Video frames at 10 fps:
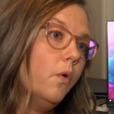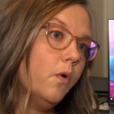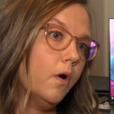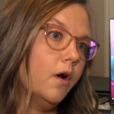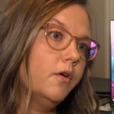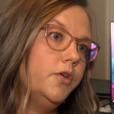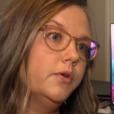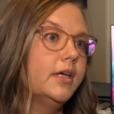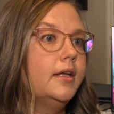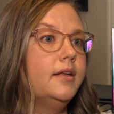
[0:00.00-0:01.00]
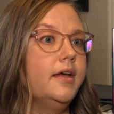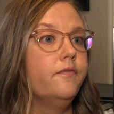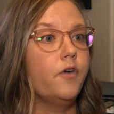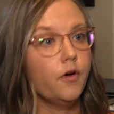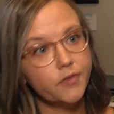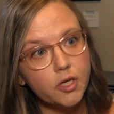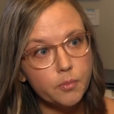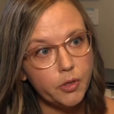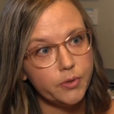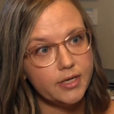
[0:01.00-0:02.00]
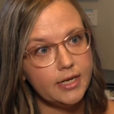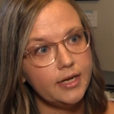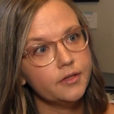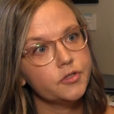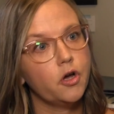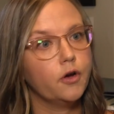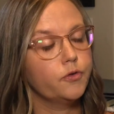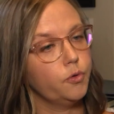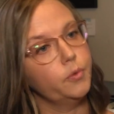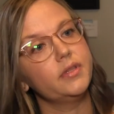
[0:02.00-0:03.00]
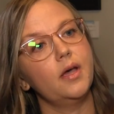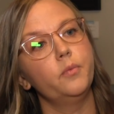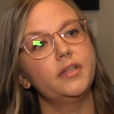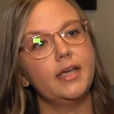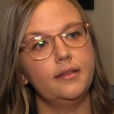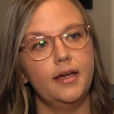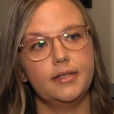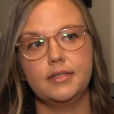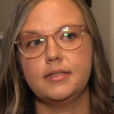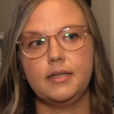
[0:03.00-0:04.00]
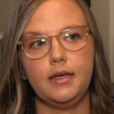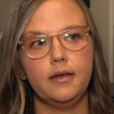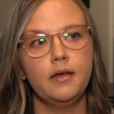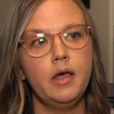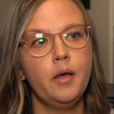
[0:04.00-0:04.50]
or you can involve the community, talk through with them what they'd like to see,